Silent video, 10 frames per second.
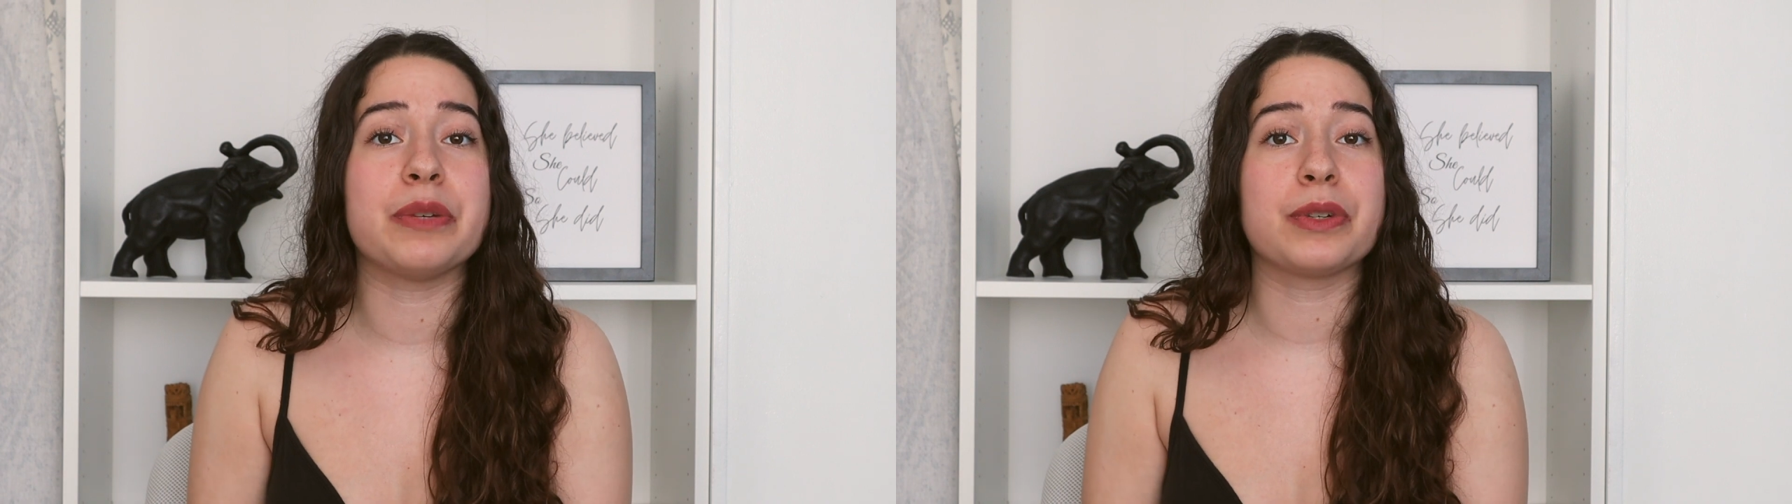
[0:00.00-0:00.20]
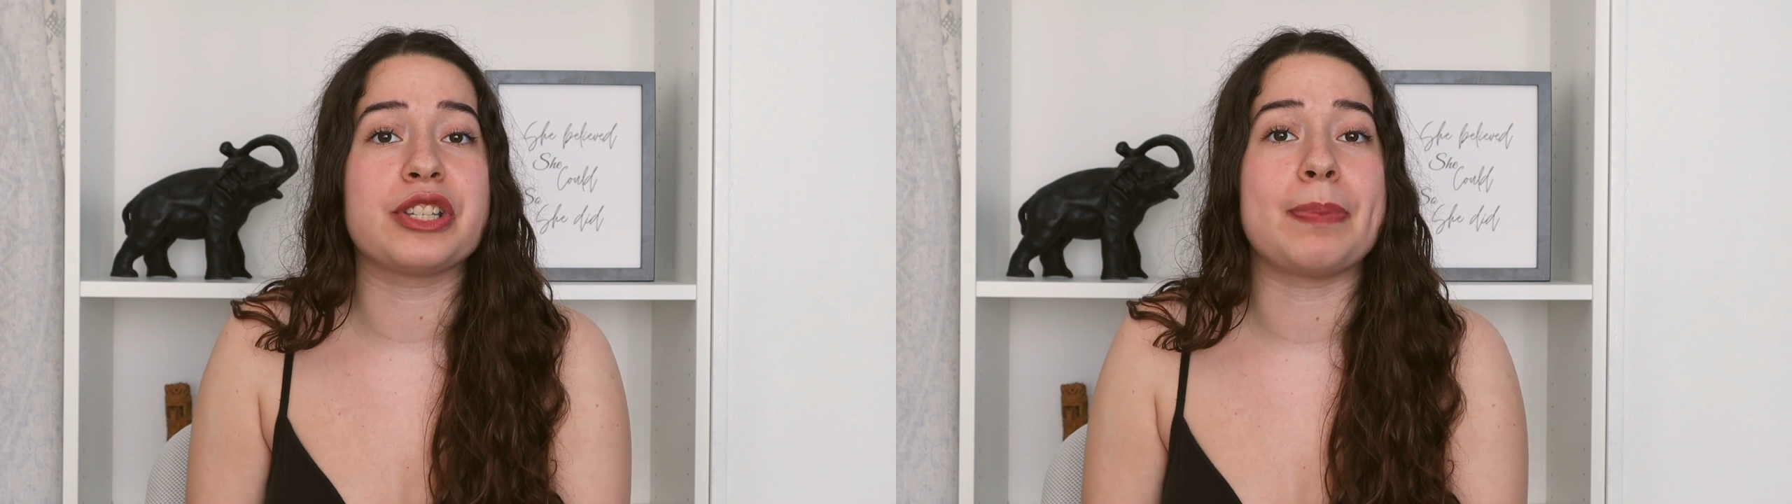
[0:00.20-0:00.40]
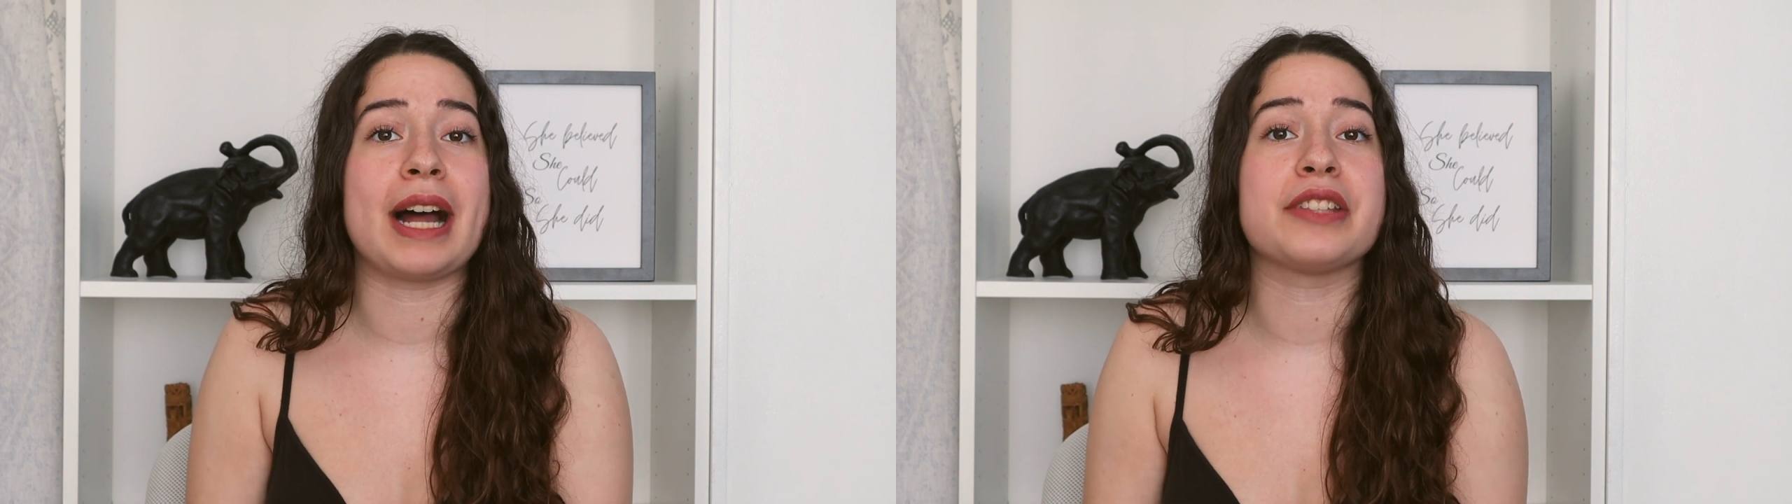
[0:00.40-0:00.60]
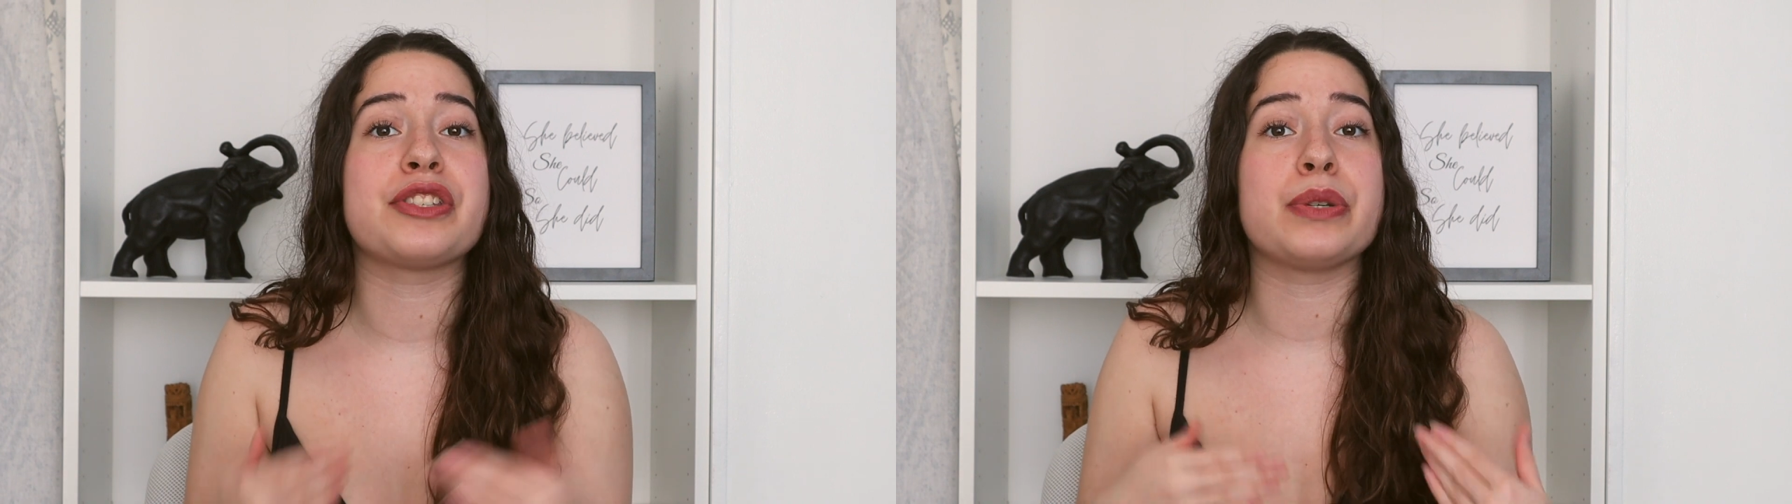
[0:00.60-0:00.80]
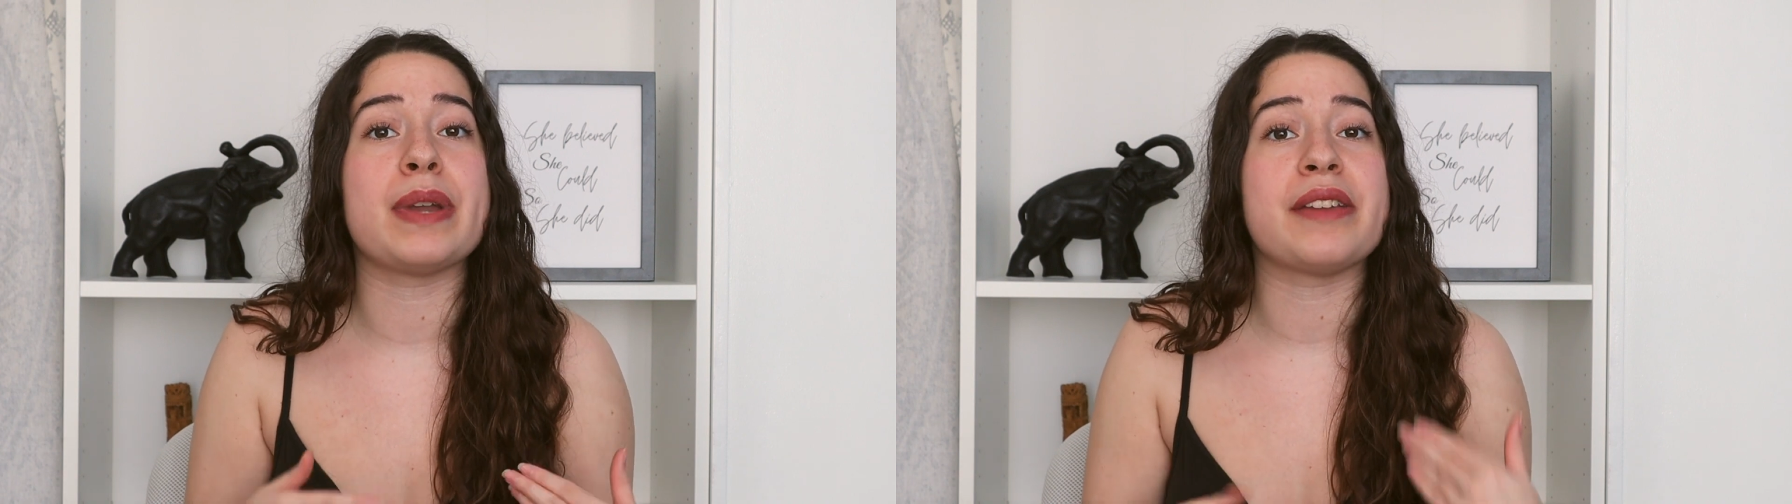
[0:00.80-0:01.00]
in
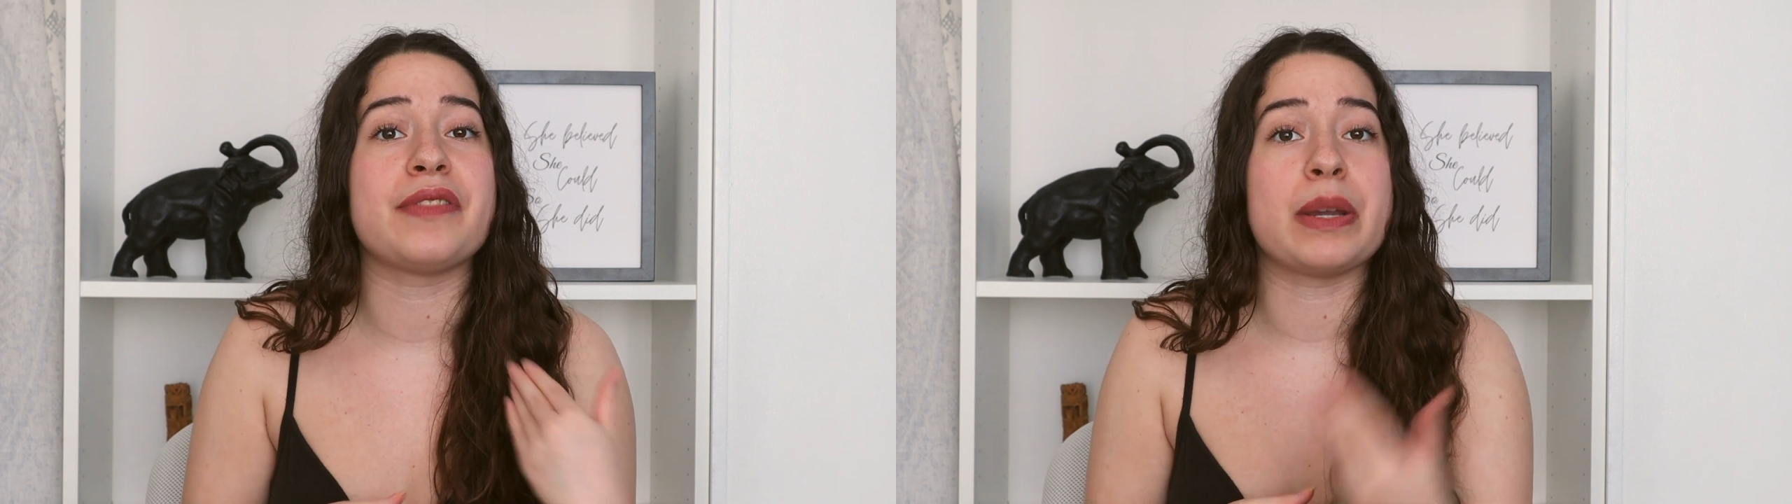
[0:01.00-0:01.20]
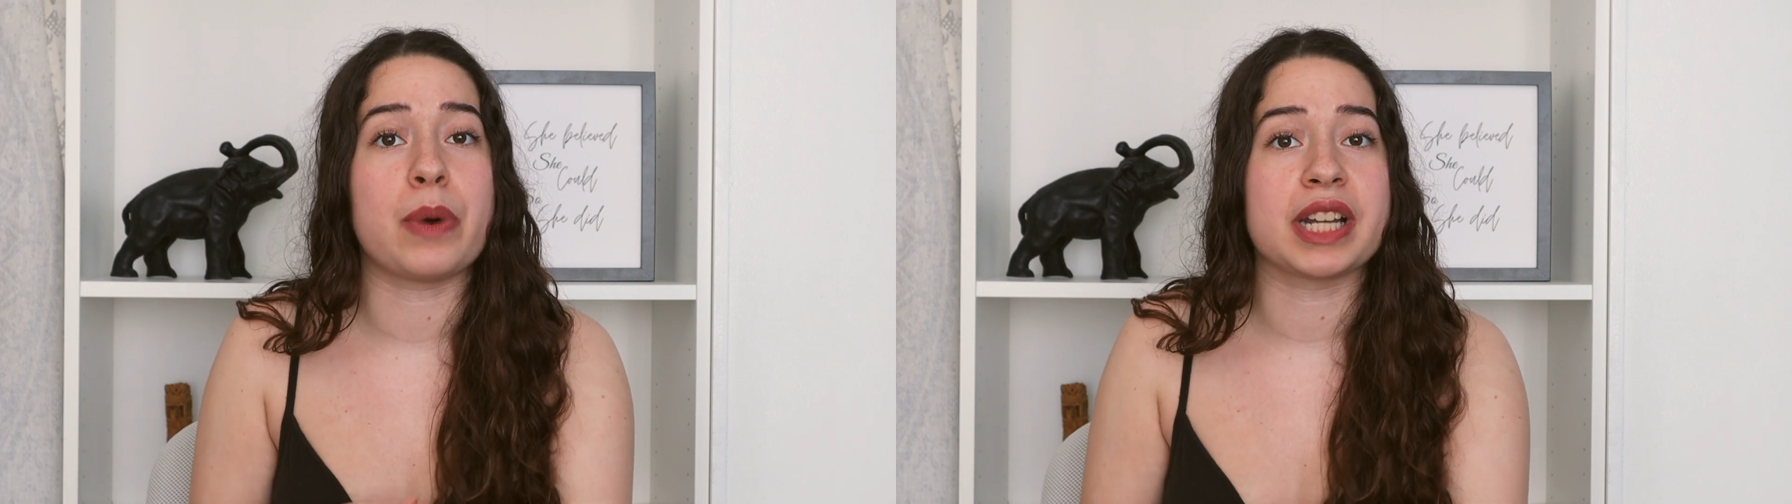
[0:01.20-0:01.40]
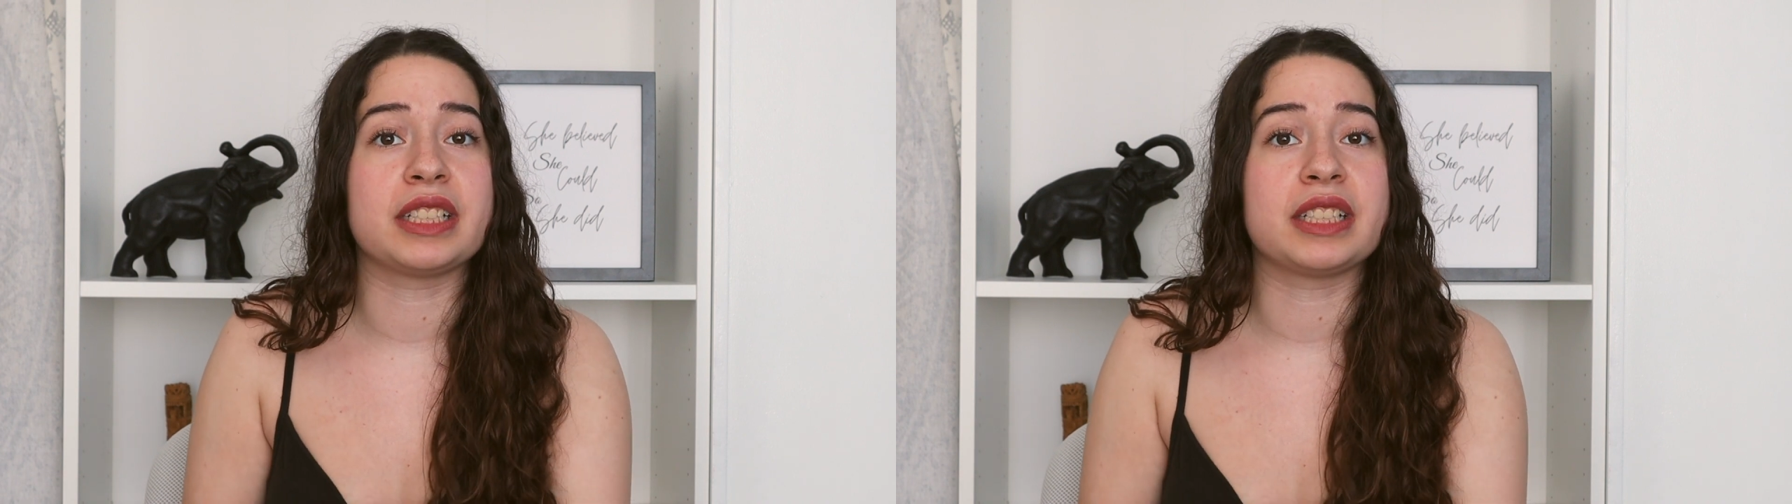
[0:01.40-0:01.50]
response to if they want